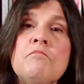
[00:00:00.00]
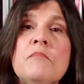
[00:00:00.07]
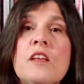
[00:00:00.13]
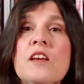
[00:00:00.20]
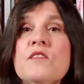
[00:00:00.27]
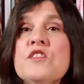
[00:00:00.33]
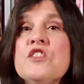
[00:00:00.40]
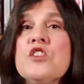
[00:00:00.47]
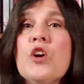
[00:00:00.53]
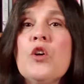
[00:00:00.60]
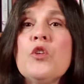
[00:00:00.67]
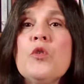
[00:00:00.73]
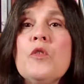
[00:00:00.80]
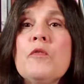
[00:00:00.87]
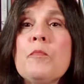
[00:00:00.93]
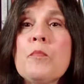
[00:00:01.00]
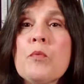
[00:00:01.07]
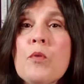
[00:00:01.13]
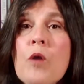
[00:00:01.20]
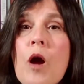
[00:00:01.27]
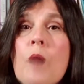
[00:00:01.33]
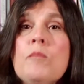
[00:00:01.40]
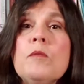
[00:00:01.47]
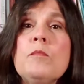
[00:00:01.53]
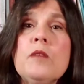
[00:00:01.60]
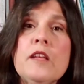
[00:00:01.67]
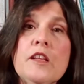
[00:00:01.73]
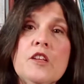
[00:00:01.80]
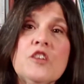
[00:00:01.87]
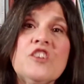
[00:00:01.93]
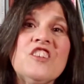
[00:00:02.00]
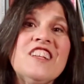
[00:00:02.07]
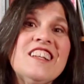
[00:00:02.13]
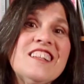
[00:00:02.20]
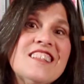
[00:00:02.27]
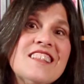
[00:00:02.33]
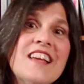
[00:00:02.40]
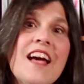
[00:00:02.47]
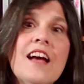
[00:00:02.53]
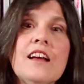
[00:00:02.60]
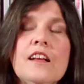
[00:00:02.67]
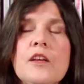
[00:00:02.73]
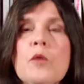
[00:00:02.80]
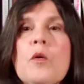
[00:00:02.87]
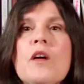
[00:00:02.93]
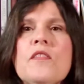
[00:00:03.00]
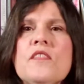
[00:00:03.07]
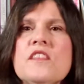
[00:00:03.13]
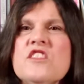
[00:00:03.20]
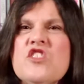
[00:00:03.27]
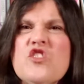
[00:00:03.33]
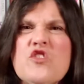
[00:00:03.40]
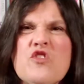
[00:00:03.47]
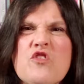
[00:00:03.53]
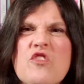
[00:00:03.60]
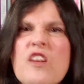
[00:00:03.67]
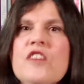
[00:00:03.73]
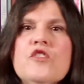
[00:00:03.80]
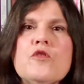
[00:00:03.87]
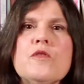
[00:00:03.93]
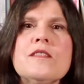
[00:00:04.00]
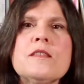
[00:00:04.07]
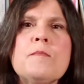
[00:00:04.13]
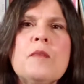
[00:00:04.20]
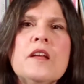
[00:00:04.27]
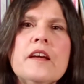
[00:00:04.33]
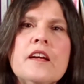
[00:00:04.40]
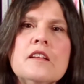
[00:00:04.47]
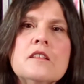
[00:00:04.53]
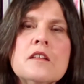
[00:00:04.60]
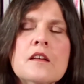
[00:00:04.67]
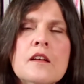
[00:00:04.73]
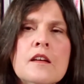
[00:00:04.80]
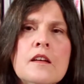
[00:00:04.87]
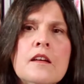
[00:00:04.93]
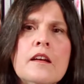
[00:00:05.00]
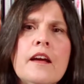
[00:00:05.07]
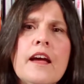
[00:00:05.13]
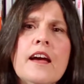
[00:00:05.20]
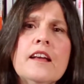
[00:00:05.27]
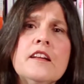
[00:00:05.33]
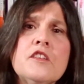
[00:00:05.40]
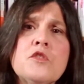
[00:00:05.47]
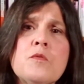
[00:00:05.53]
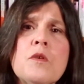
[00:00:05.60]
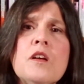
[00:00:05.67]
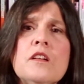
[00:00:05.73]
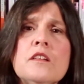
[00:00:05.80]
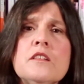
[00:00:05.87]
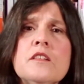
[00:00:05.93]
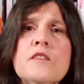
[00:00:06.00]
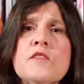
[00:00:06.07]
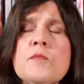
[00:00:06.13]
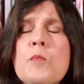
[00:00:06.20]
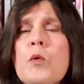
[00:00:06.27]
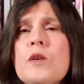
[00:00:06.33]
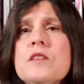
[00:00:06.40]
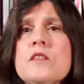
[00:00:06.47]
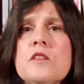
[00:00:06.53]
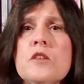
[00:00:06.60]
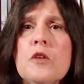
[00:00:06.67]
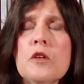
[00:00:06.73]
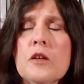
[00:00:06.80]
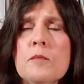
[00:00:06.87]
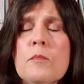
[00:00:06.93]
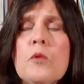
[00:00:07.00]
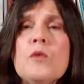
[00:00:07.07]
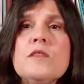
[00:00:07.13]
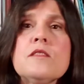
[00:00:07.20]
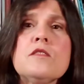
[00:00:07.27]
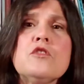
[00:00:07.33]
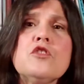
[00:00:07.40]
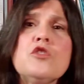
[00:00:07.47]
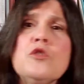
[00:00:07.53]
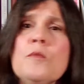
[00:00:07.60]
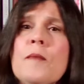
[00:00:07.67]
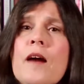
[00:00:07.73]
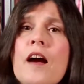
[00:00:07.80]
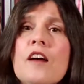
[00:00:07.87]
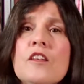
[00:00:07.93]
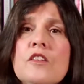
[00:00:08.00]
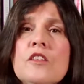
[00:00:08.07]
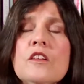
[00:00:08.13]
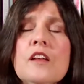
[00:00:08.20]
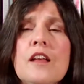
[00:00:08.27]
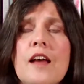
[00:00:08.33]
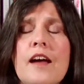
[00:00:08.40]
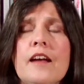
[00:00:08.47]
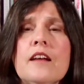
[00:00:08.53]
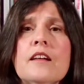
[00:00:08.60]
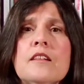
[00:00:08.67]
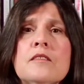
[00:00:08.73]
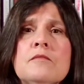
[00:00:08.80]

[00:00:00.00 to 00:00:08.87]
If so, you have probably learned exactly what this treacherous plant and its relatives, poison oak and poison sumac, look like.